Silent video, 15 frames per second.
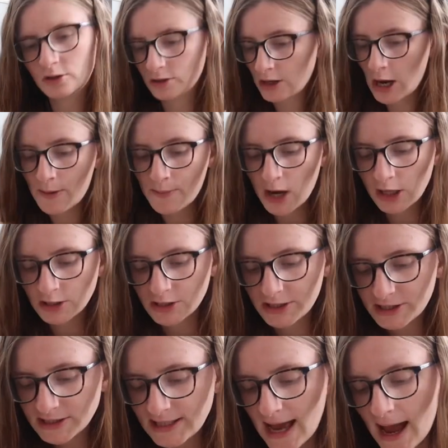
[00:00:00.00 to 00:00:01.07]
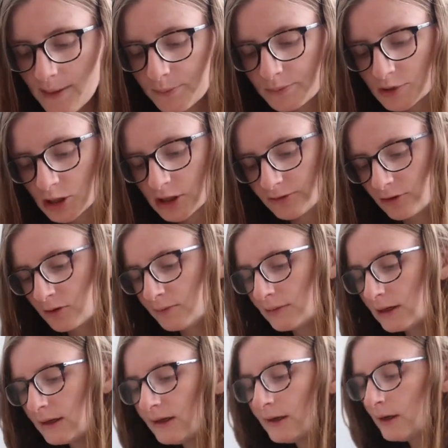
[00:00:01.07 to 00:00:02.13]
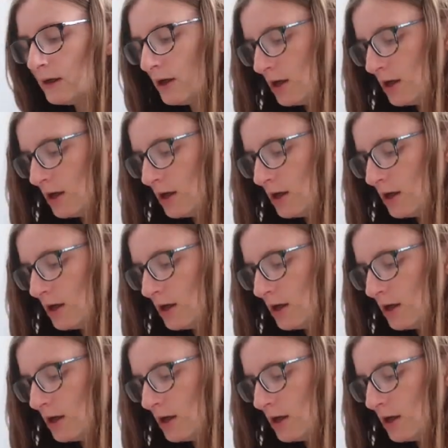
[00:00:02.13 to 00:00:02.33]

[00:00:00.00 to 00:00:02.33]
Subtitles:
under the tap just for a minute,